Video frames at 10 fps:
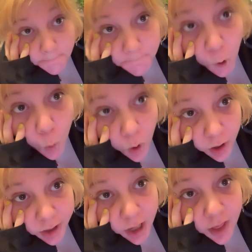
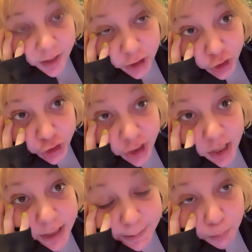bored that shit
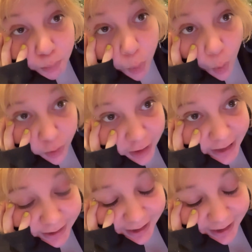is boring.